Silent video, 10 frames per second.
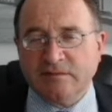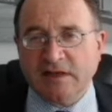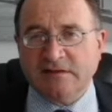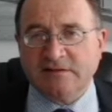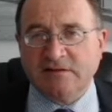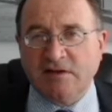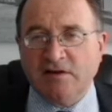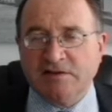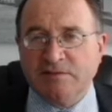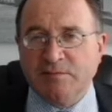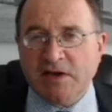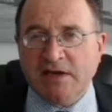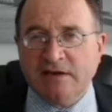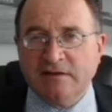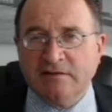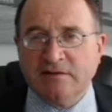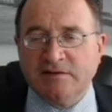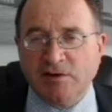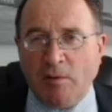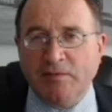is going to be the
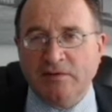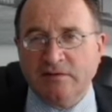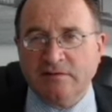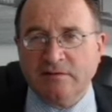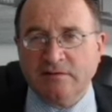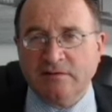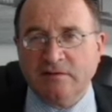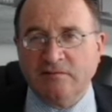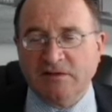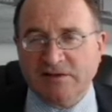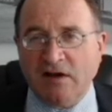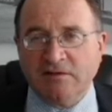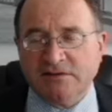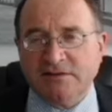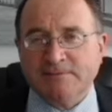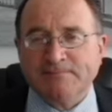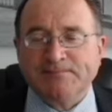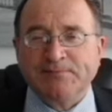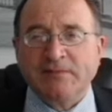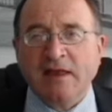top result.
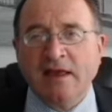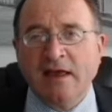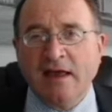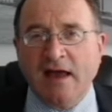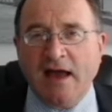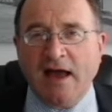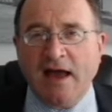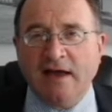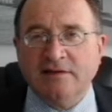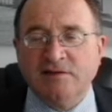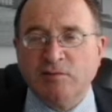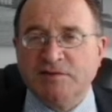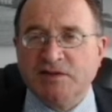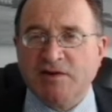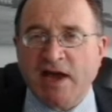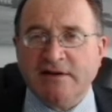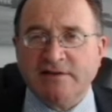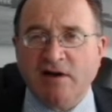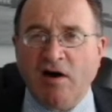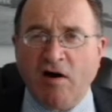And you also get
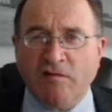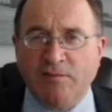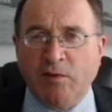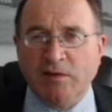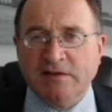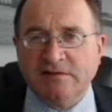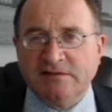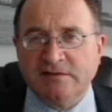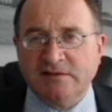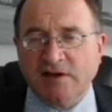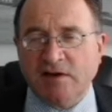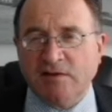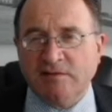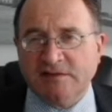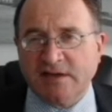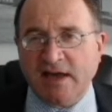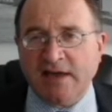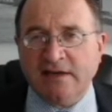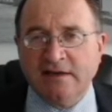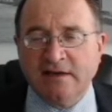half points. So
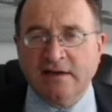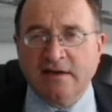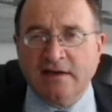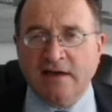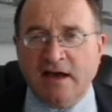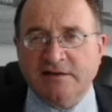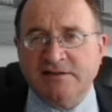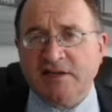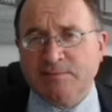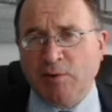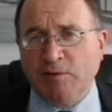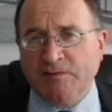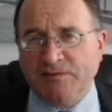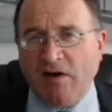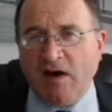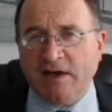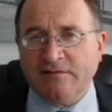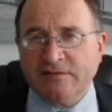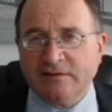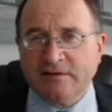say a
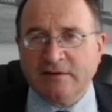6.5,